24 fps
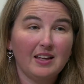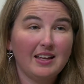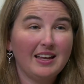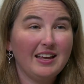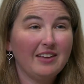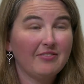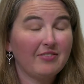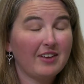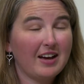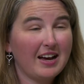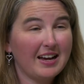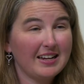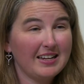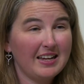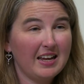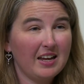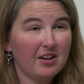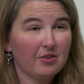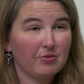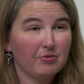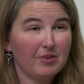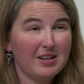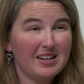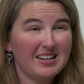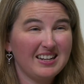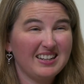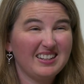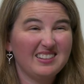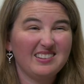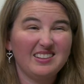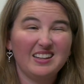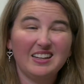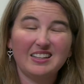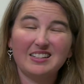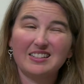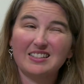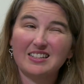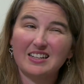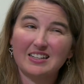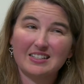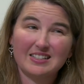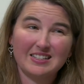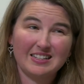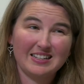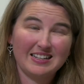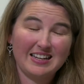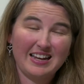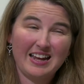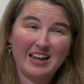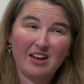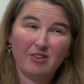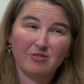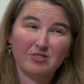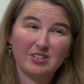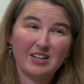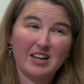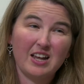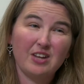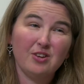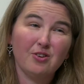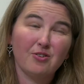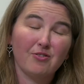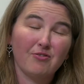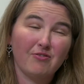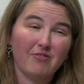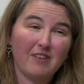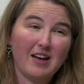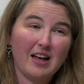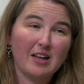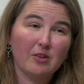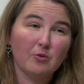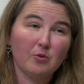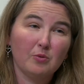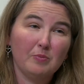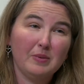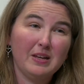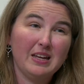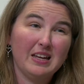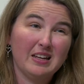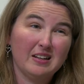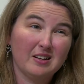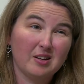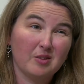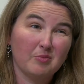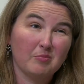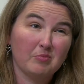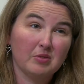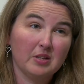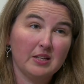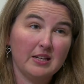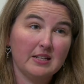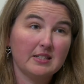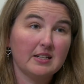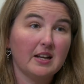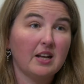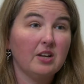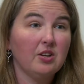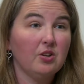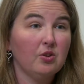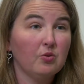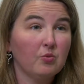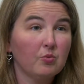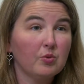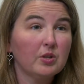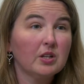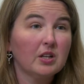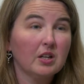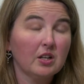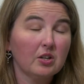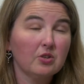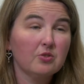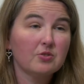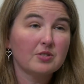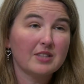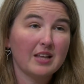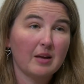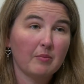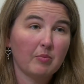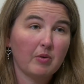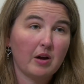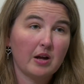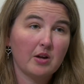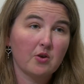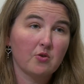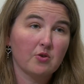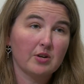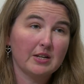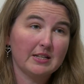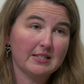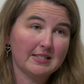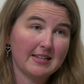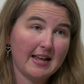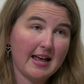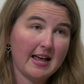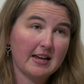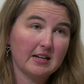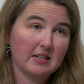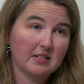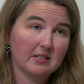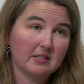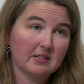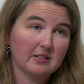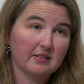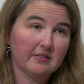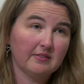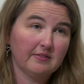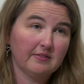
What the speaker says: If I can't read it, it doesn't count, and your file would be incomplete, and you would lose that priority status.